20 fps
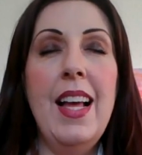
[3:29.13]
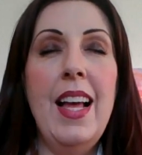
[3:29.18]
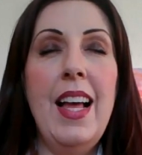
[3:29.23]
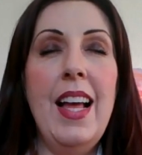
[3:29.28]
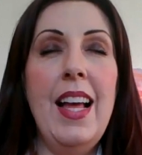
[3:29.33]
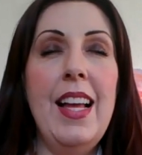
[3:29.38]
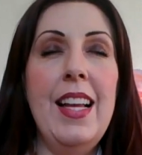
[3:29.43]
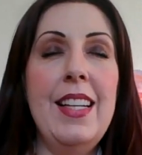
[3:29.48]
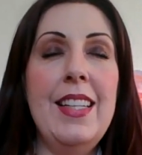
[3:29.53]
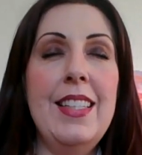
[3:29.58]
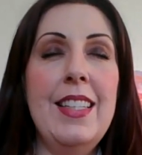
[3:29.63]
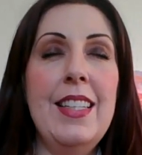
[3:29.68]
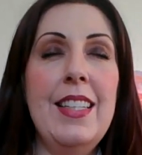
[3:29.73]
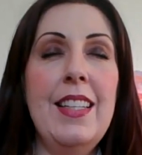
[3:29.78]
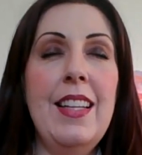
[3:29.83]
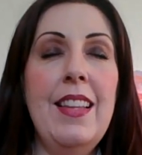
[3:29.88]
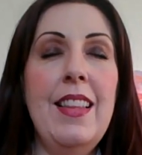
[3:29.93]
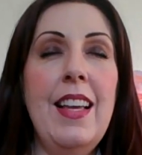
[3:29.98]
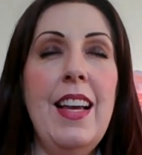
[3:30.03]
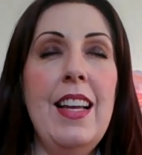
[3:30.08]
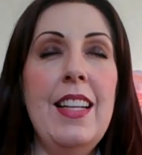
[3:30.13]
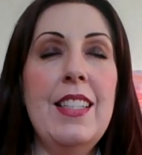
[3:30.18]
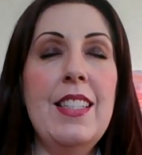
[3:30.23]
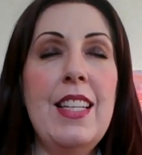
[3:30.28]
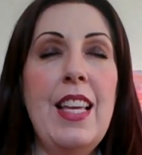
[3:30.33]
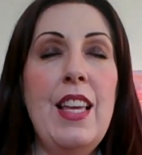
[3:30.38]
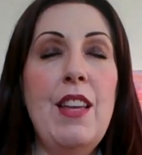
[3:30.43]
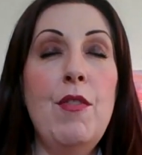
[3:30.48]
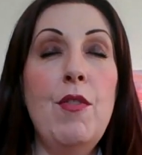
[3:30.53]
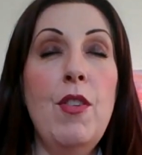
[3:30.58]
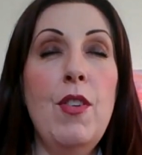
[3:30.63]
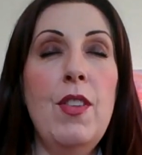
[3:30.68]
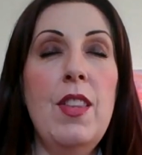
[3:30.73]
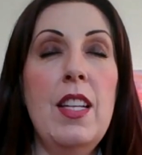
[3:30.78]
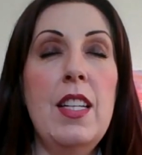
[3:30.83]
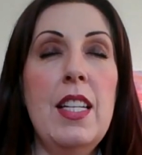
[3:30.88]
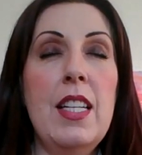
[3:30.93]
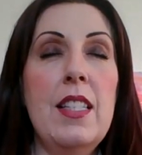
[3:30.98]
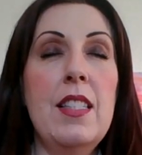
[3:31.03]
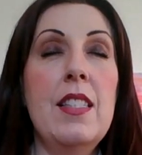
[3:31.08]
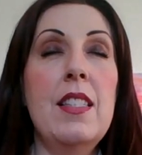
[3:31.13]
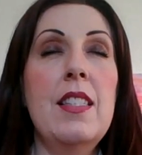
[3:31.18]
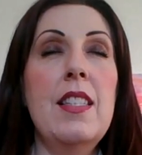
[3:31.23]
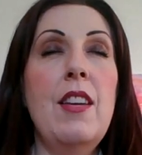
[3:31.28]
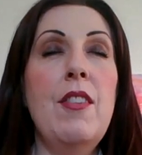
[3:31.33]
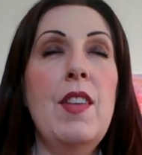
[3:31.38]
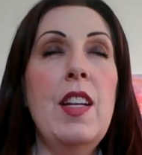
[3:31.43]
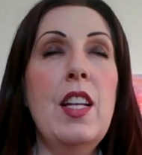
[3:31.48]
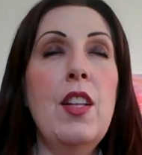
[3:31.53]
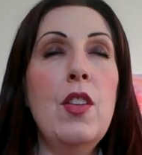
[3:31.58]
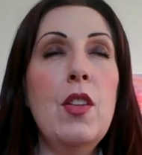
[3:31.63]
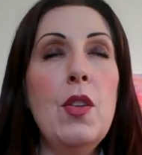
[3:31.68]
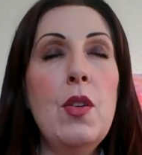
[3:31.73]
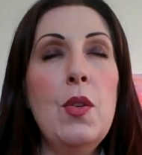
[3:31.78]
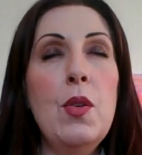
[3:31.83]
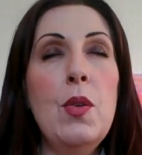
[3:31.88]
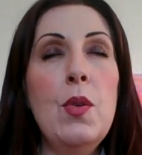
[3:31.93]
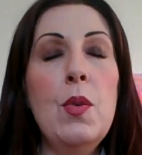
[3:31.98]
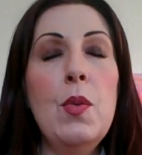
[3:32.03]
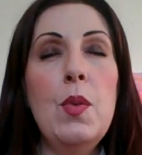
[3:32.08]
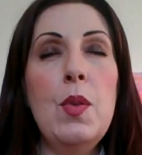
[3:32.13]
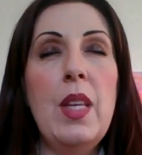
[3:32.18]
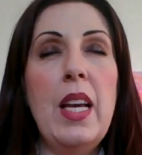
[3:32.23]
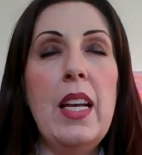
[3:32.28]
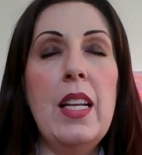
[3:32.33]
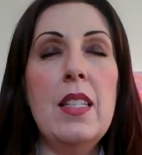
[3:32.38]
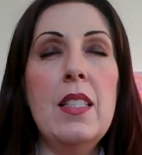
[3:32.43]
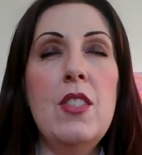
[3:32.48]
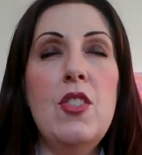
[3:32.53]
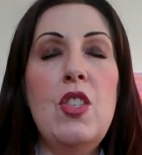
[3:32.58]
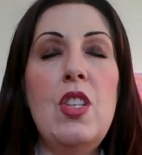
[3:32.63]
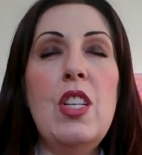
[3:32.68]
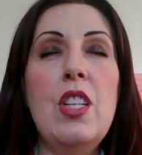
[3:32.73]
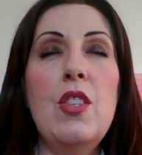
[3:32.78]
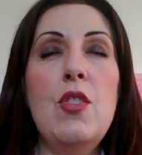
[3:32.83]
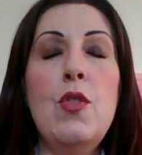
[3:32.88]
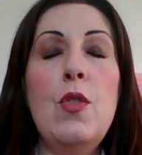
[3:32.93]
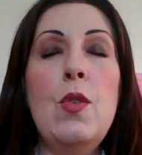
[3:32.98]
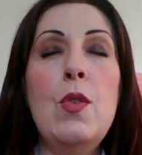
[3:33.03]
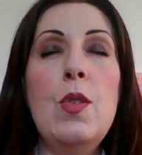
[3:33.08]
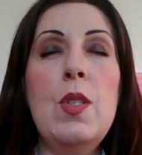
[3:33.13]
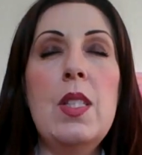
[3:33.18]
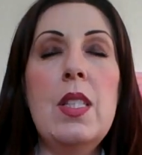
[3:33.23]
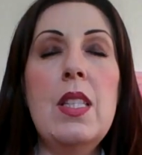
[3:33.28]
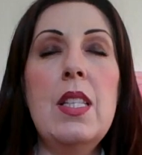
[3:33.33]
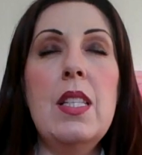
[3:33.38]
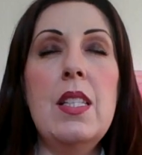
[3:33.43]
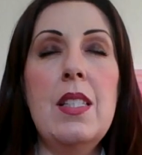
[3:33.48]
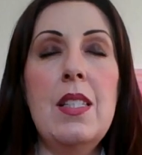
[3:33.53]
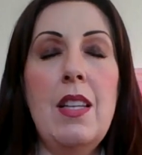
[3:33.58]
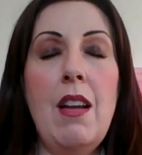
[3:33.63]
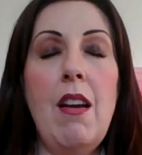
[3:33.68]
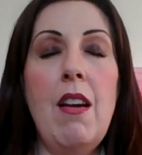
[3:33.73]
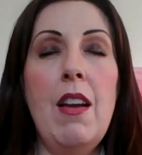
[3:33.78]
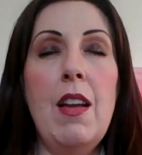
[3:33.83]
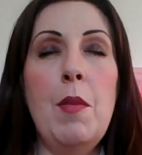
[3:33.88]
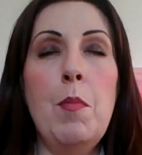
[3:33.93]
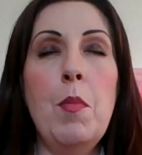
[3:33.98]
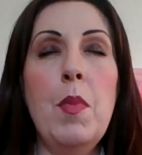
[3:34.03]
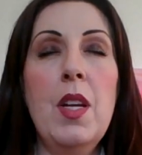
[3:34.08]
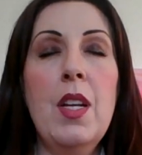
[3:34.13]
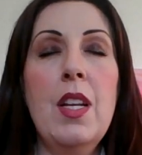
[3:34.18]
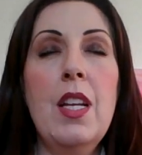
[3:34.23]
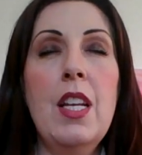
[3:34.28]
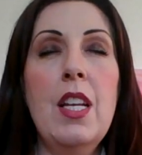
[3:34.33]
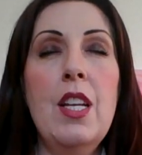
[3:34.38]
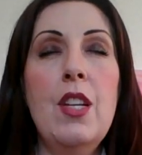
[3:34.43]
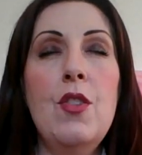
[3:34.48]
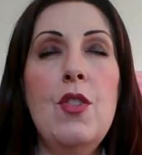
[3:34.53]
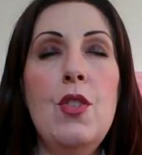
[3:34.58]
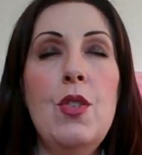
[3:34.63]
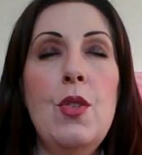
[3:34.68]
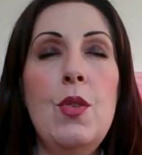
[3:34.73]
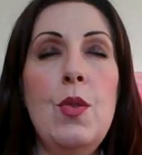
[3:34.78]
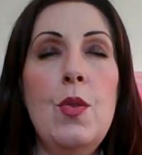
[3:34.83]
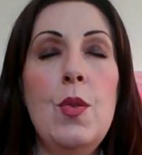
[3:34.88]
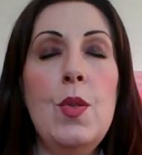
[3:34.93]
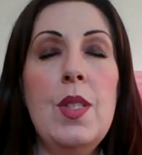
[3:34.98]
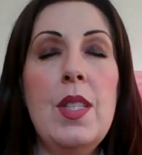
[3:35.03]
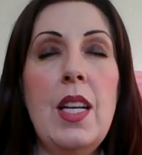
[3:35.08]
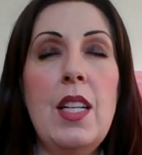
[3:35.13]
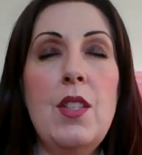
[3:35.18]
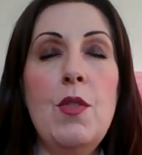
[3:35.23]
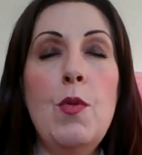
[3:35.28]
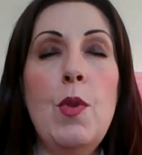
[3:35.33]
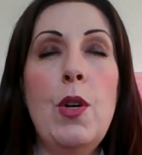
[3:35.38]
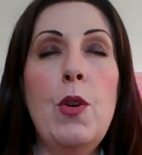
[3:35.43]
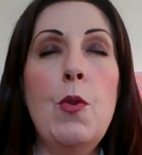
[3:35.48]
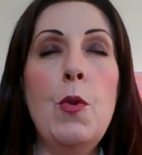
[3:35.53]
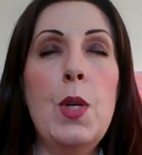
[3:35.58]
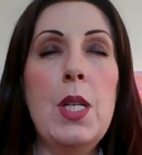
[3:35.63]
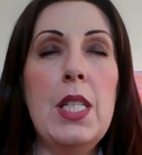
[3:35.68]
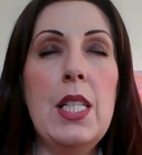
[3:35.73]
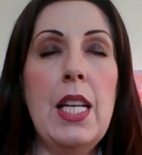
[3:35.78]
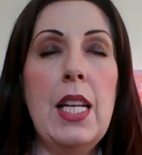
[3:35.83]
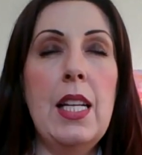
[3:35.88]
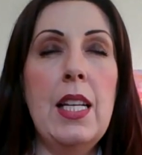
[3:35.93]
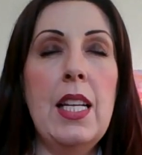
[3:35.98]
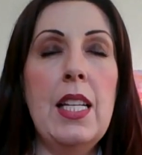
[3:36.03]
And that gave her the necessary clue that she could use this time to set a recording.